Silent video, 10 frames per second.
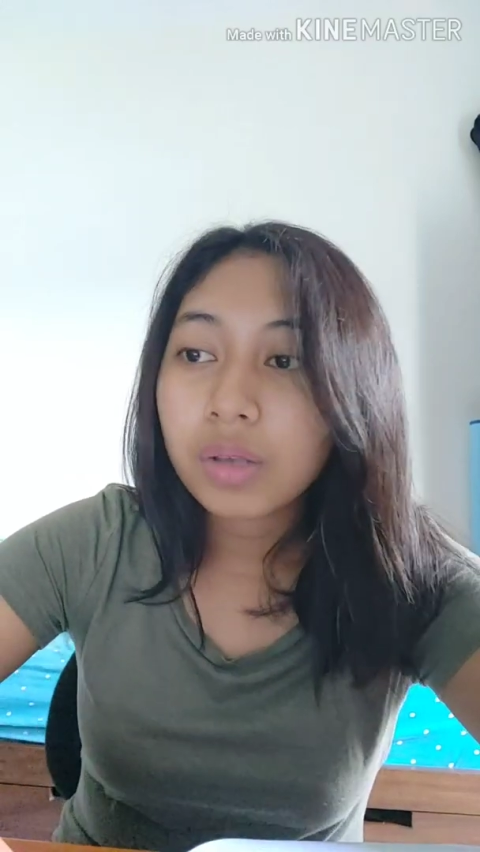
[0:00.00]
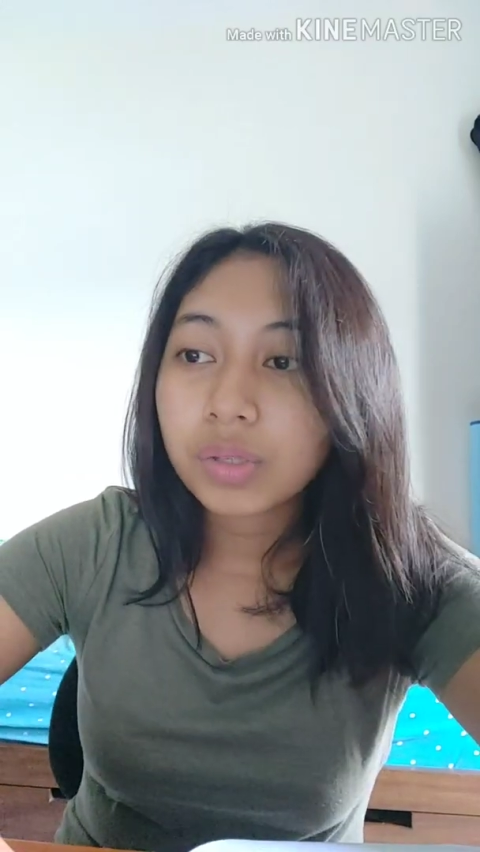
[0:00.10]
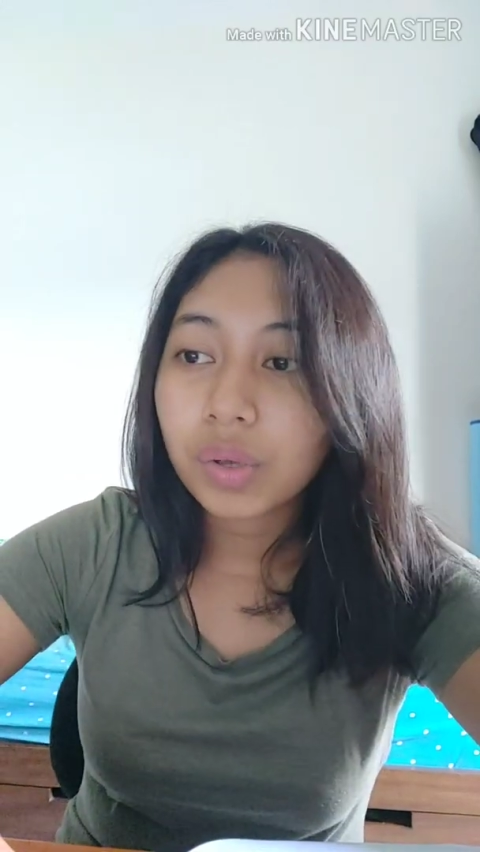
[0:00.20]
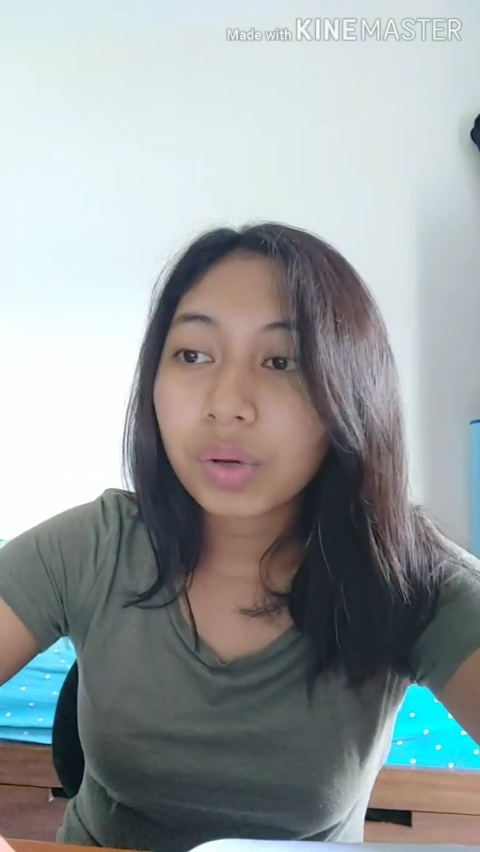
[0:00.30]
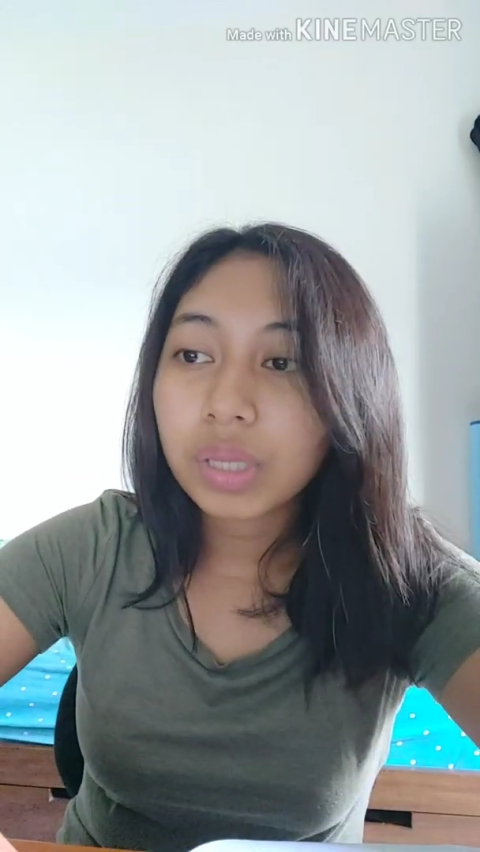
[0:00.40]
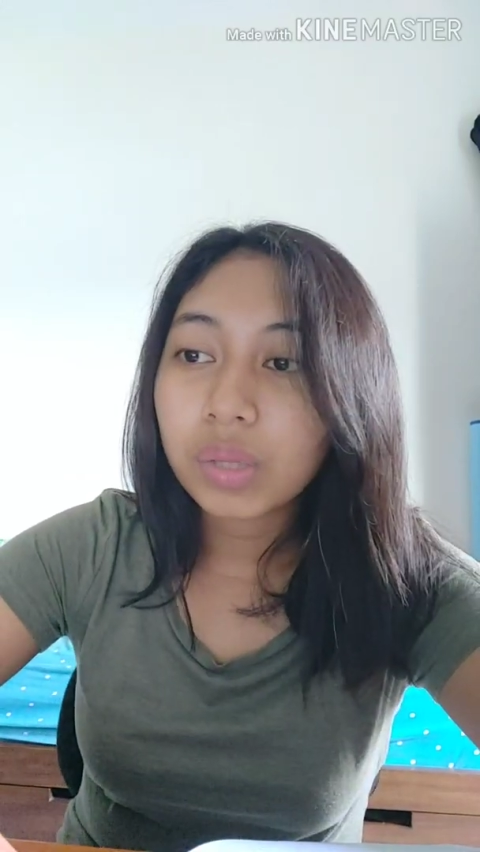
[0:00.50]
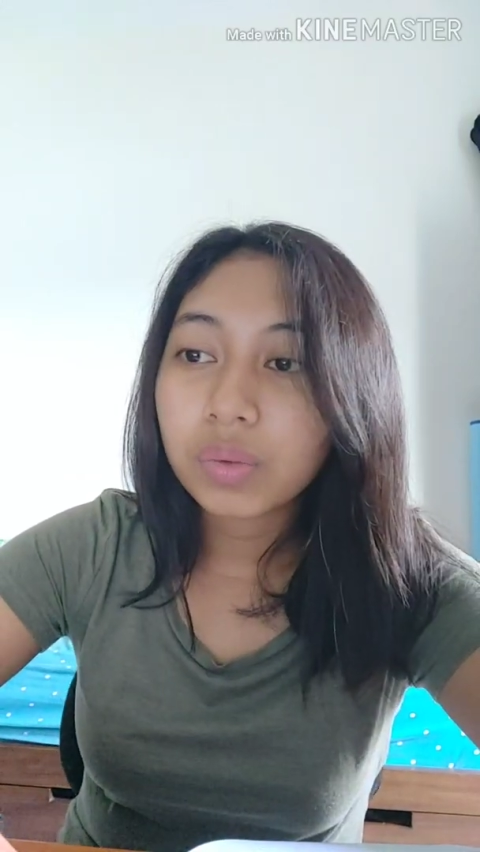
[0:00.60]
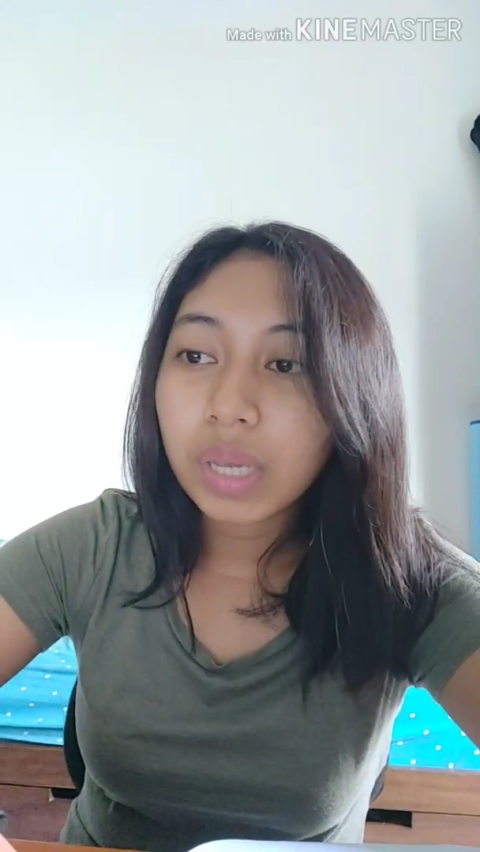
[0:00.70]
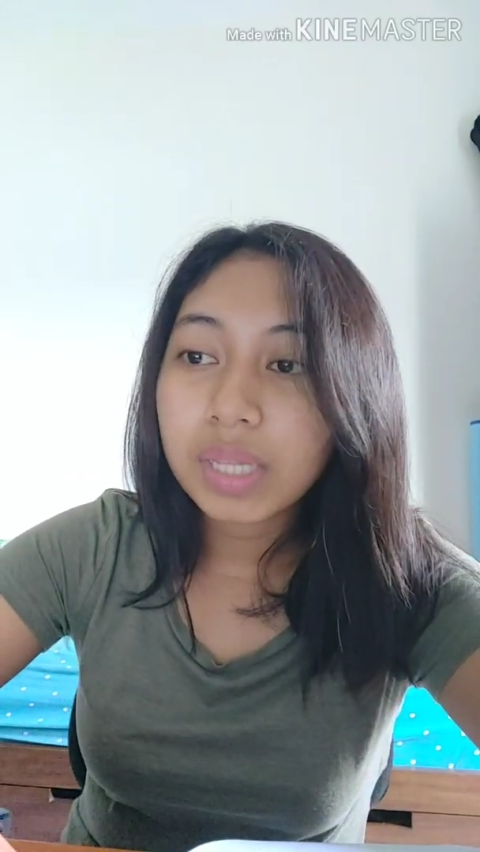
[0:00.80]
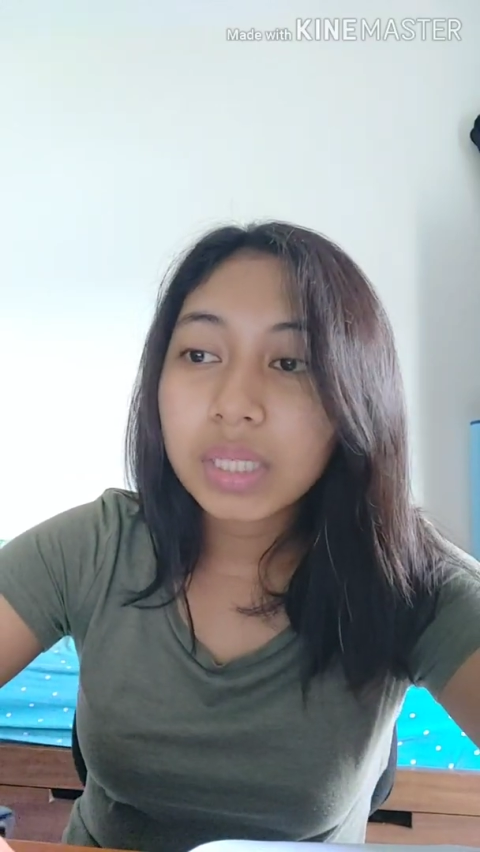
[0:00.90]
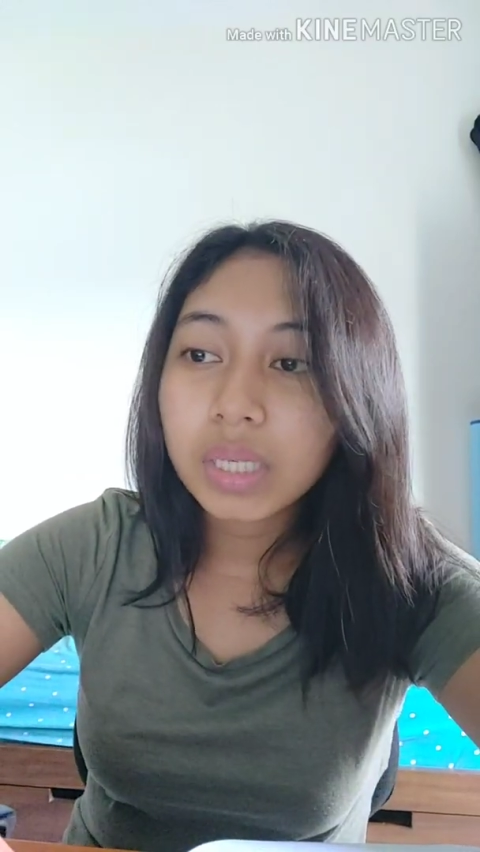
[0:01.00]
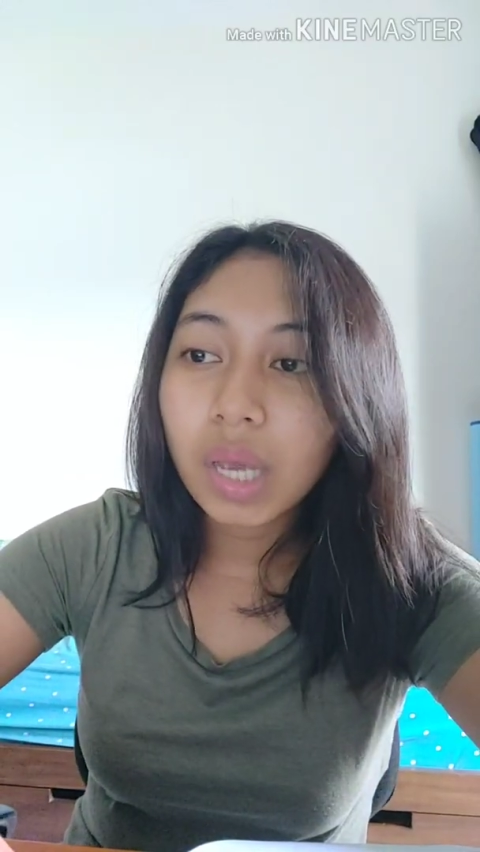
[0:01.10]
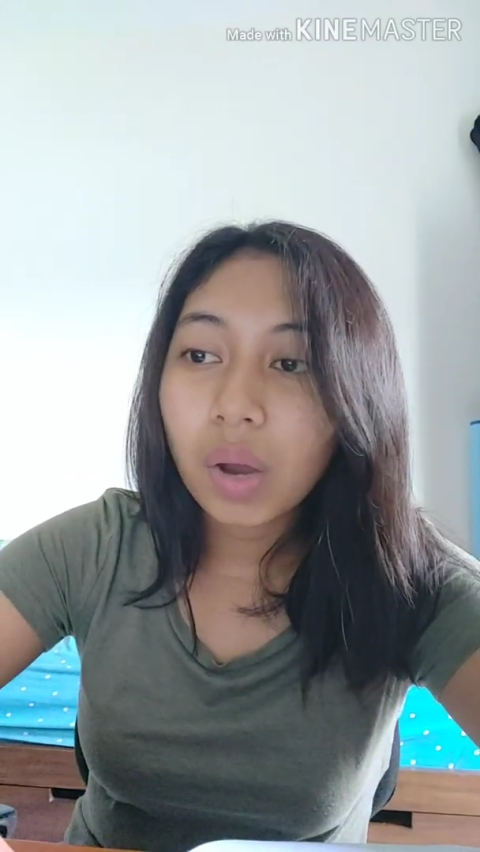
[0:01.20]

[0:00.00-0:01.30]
so that we can see